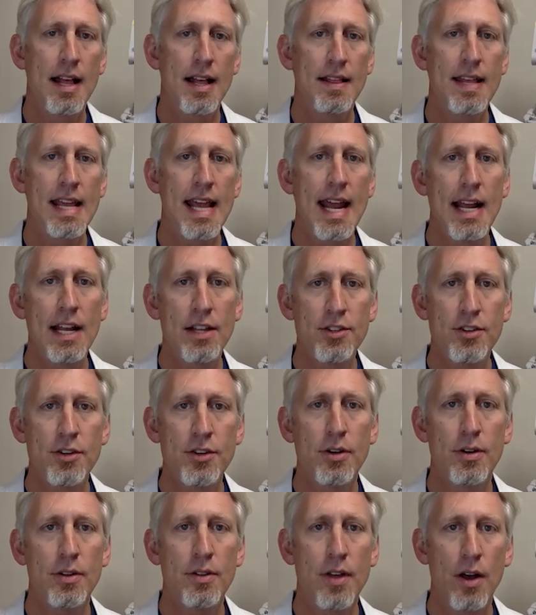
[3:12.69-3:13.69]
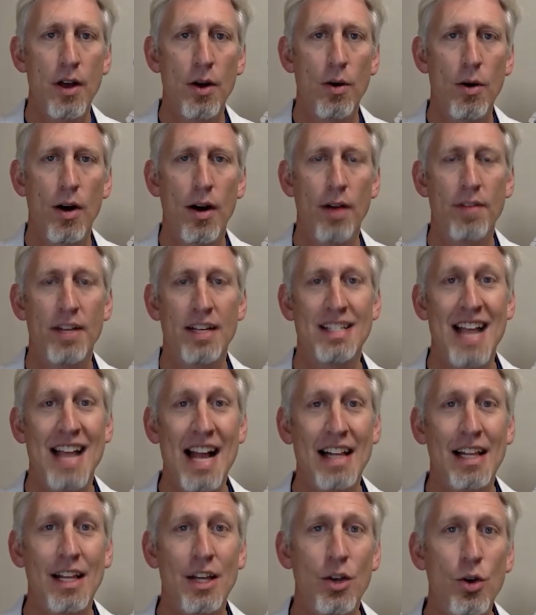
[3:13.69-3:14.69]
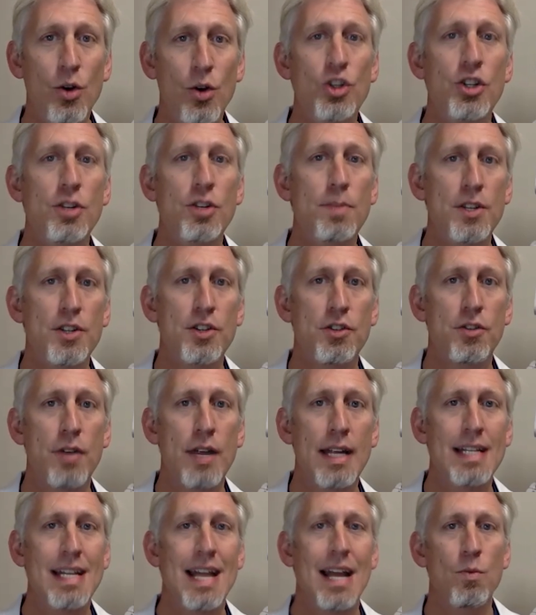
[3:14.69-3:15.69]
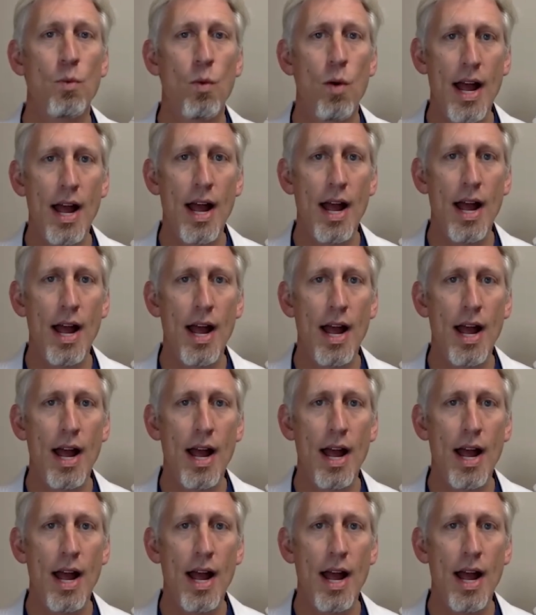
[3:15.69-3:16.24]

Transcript: The answer, though, of exactly who should be screened and when